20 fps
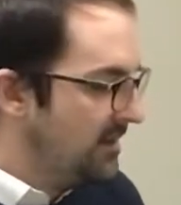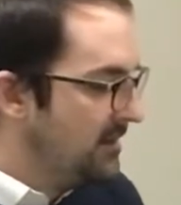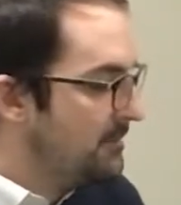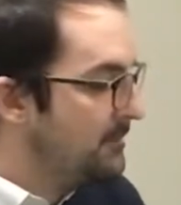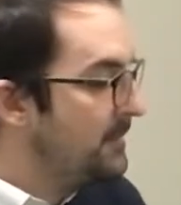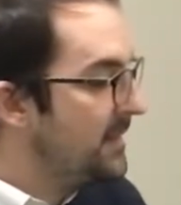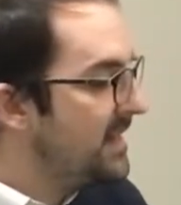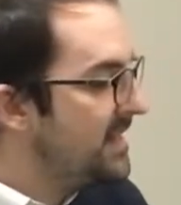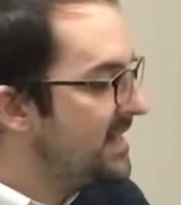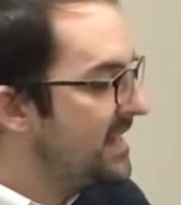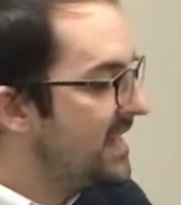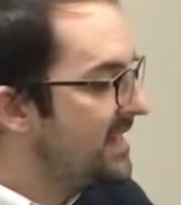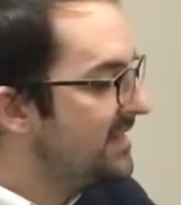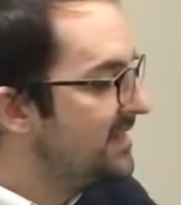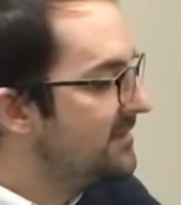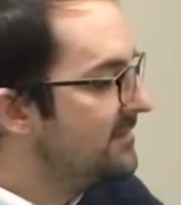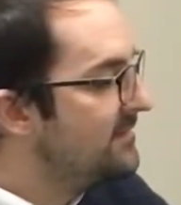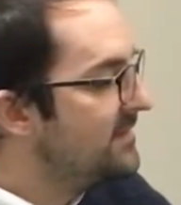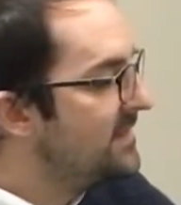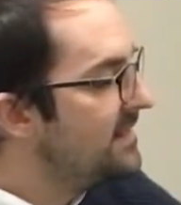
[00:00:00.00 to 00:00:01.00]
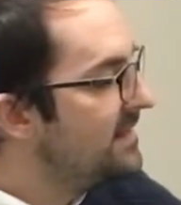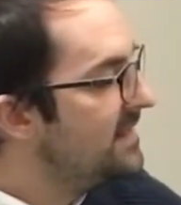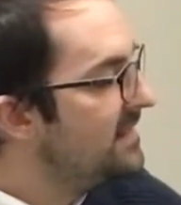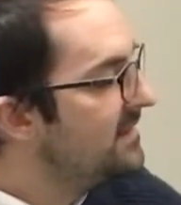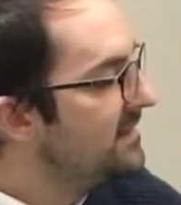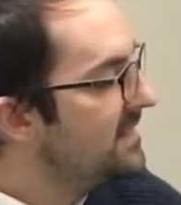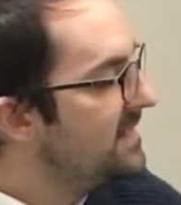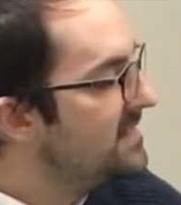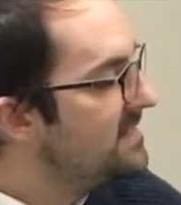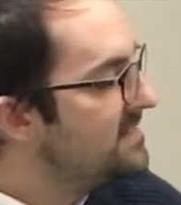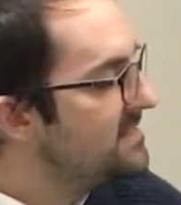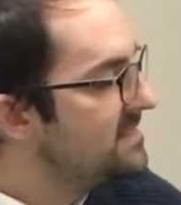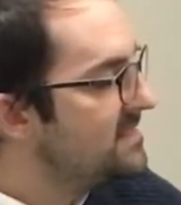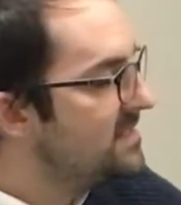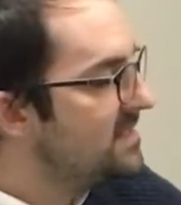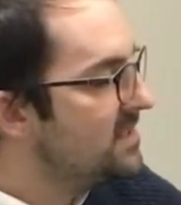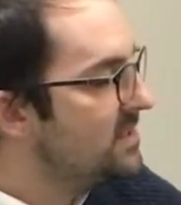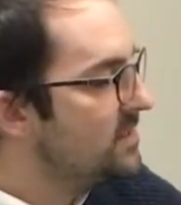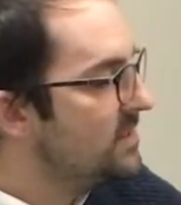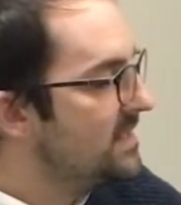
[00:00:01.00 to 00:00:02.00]
but at the very least
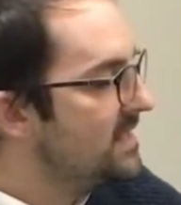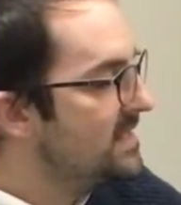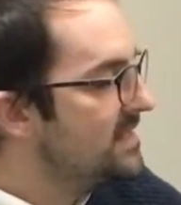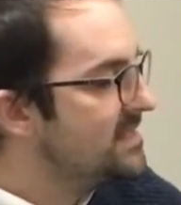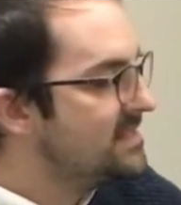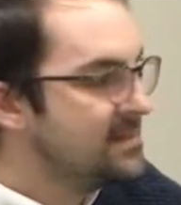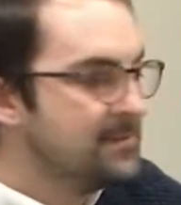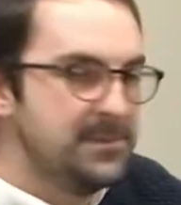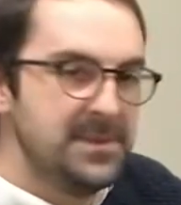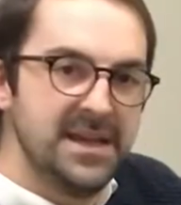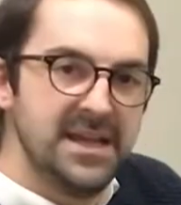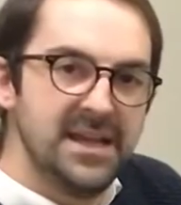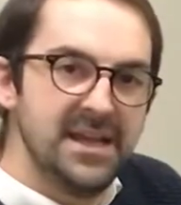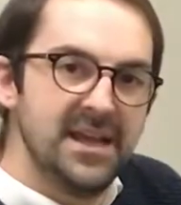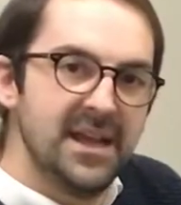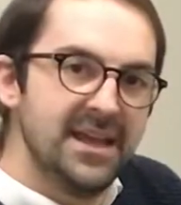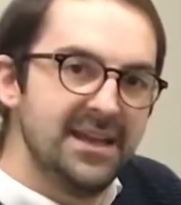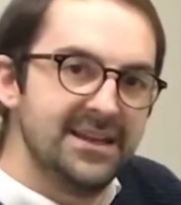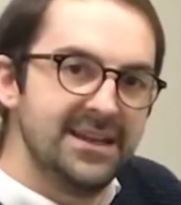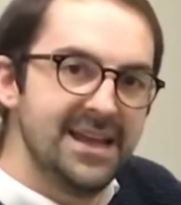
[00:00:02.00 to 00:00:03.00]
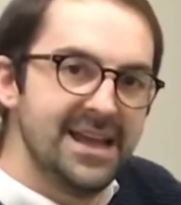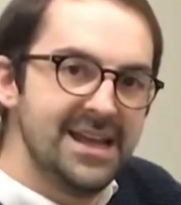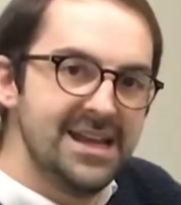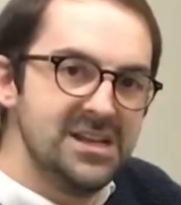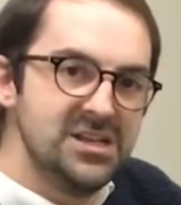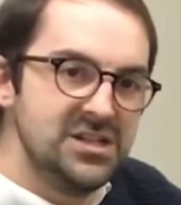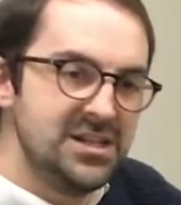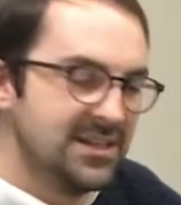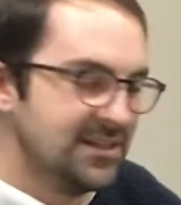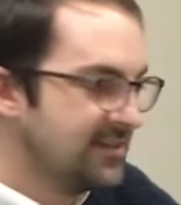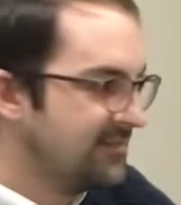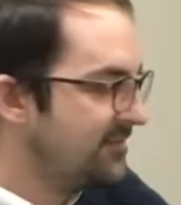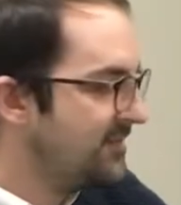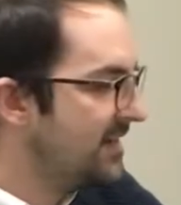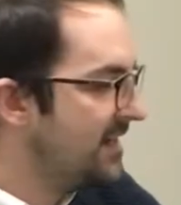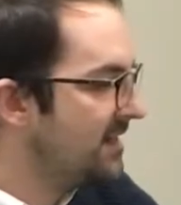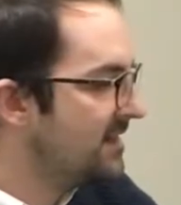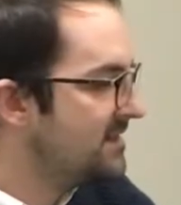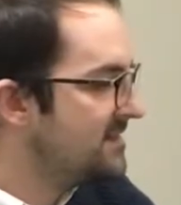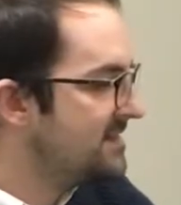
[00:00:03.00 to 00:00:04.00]
you need to be engaging the
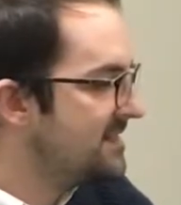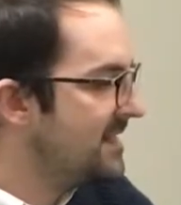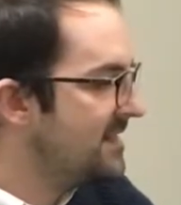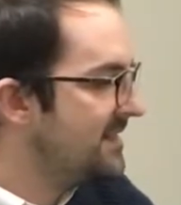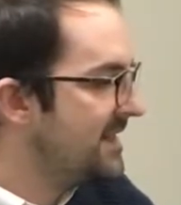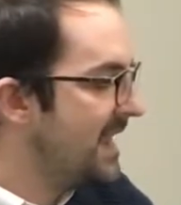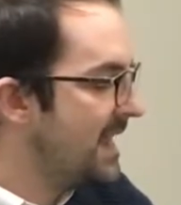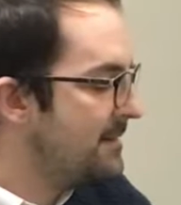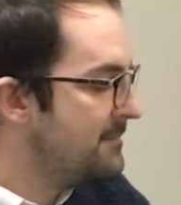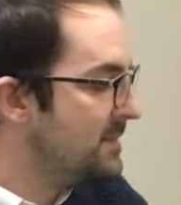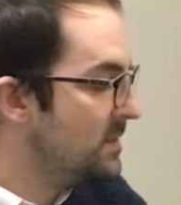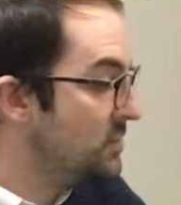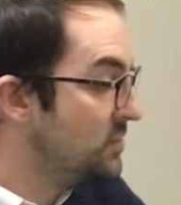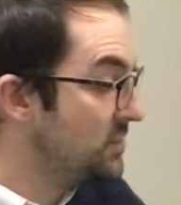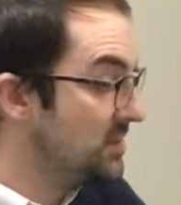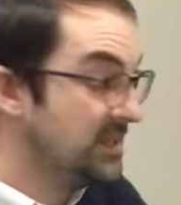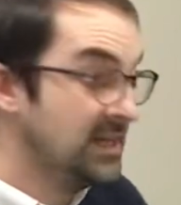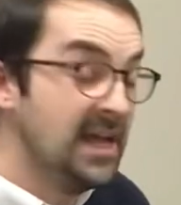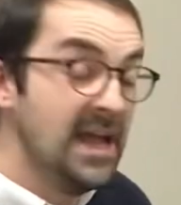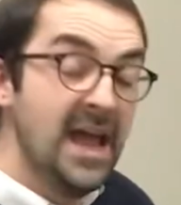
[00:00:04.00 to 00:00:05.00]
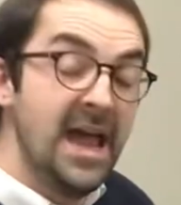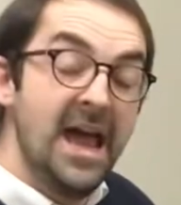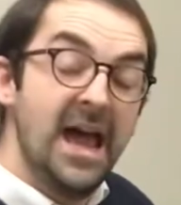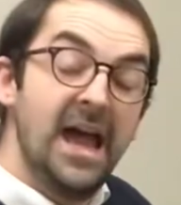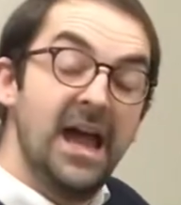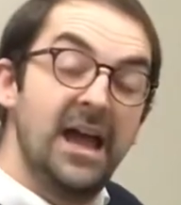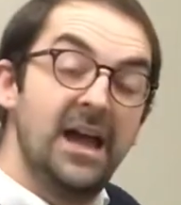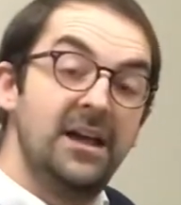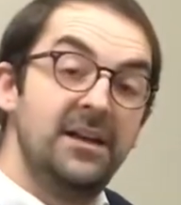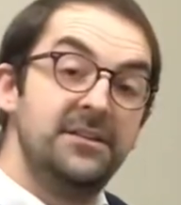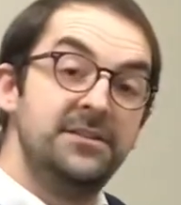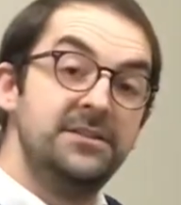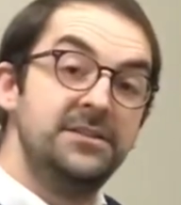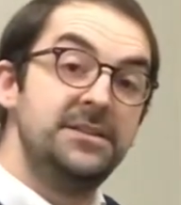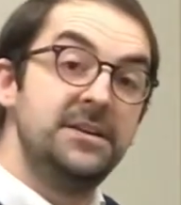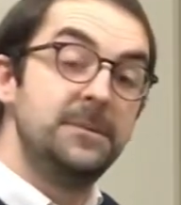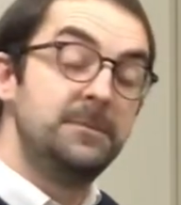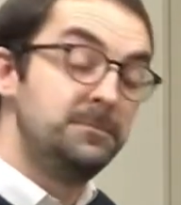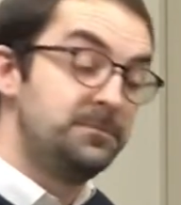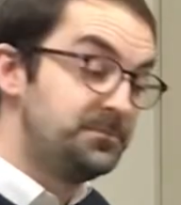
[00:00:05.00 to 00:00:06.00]
fingers in that motion. And
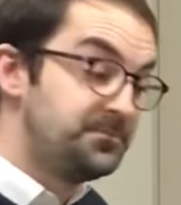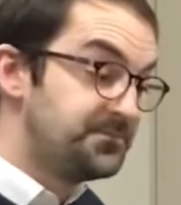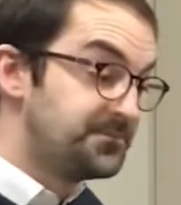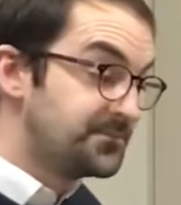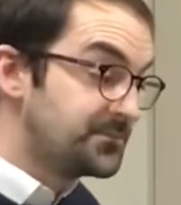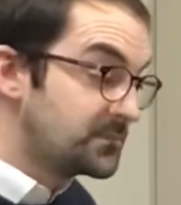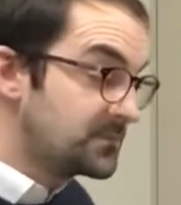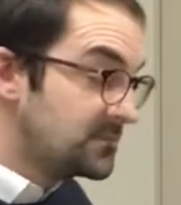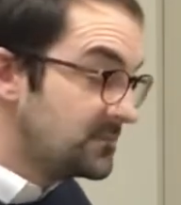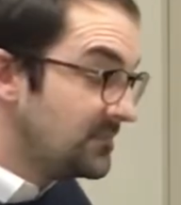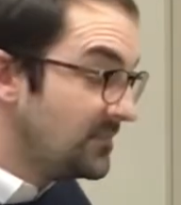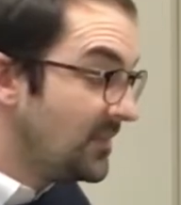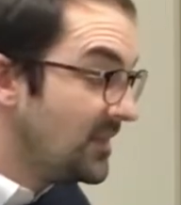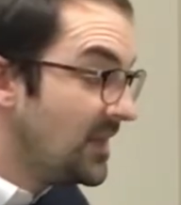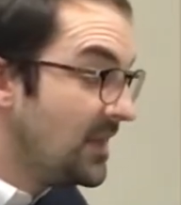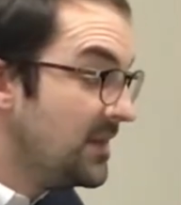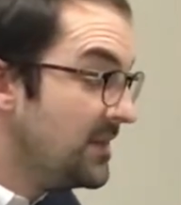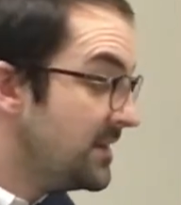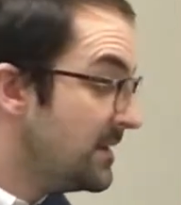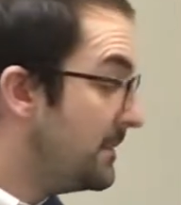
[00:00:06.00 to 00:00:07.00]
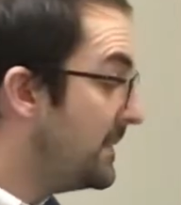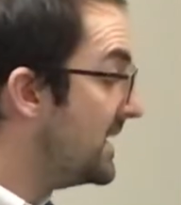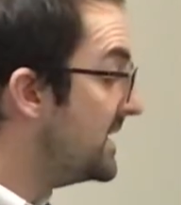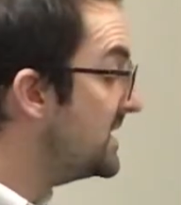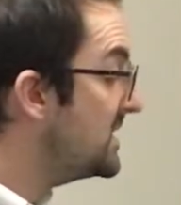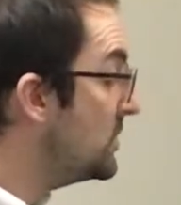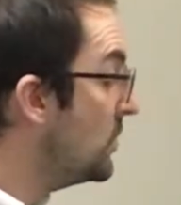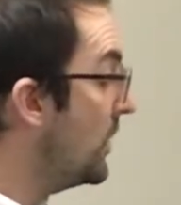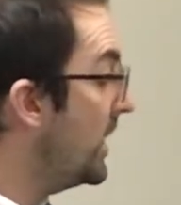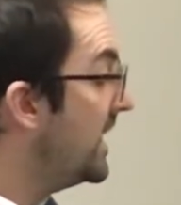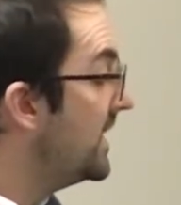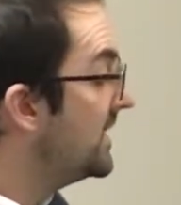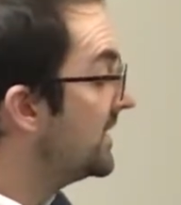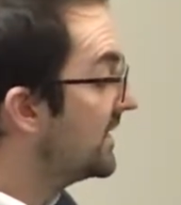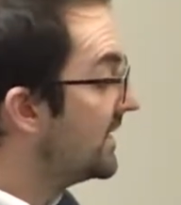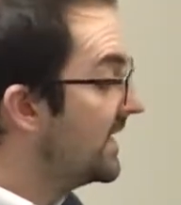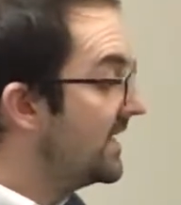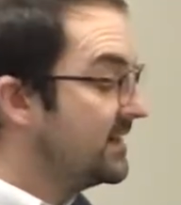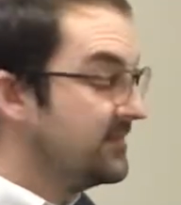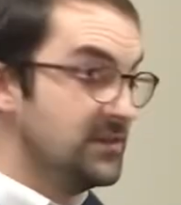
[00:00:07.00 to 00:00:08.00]
the best way to
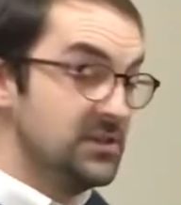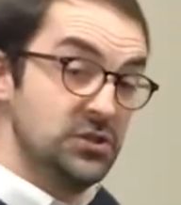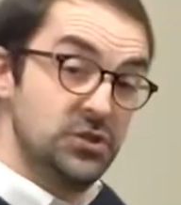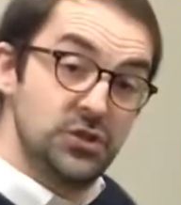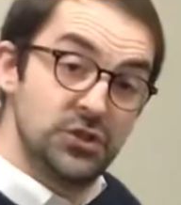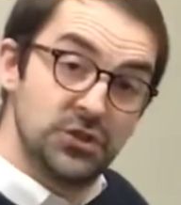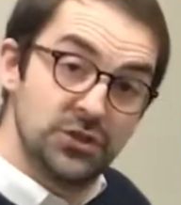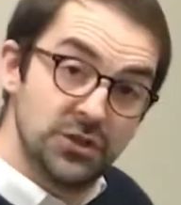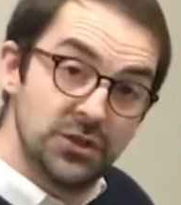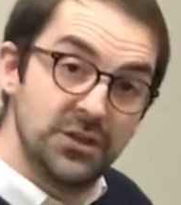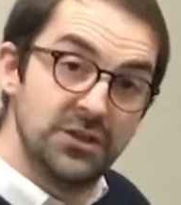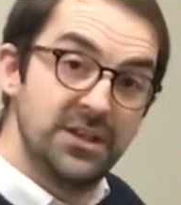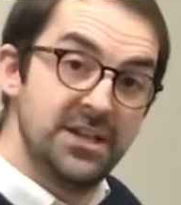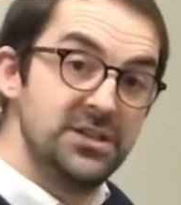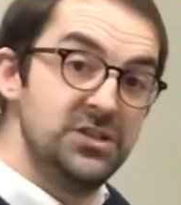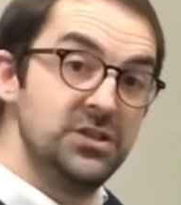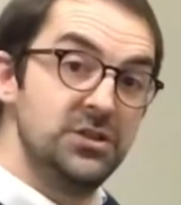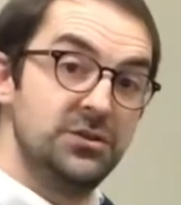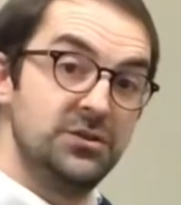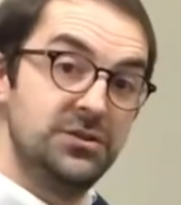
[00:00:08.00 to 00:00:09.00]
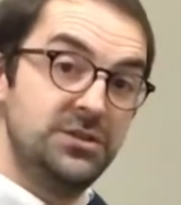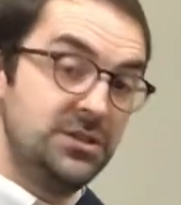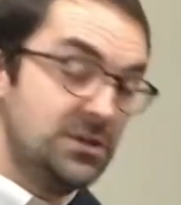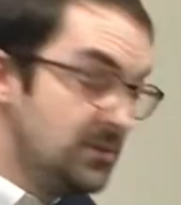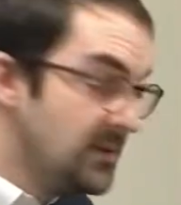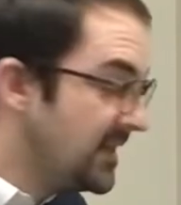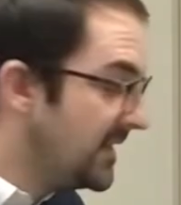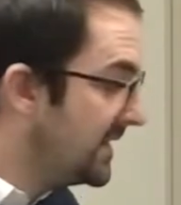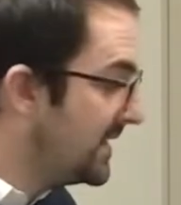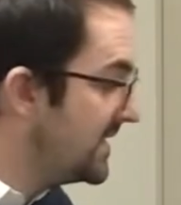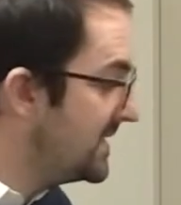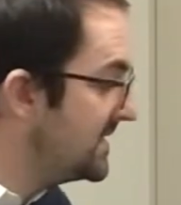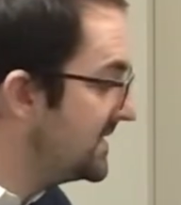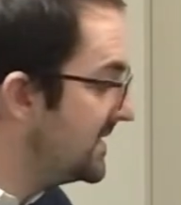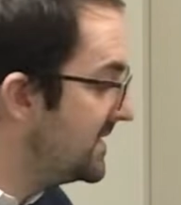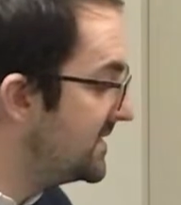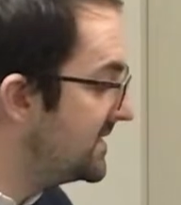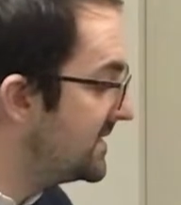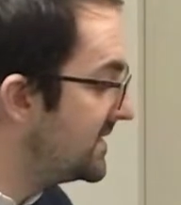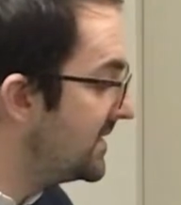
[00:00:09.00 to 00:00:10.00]
kind of ensure that you're doing this
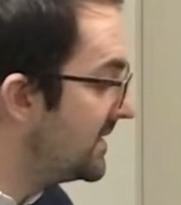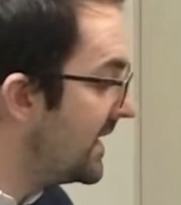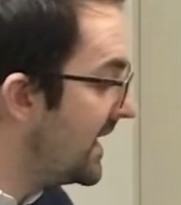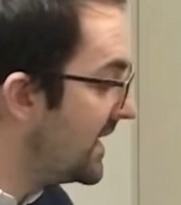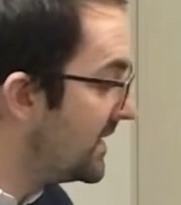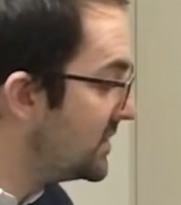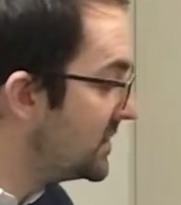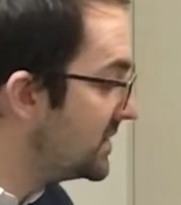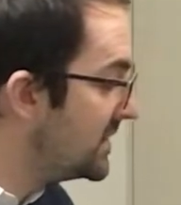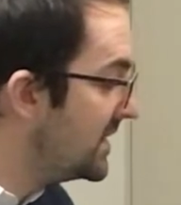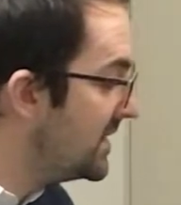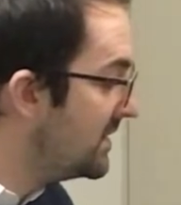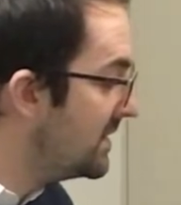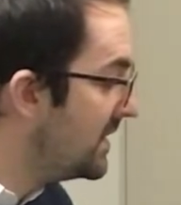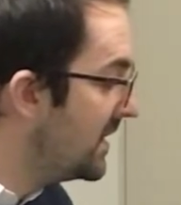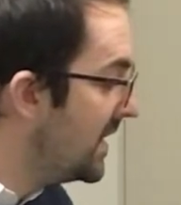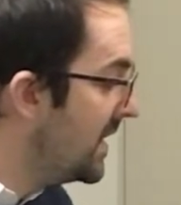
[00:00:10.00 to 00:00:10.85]
is to actually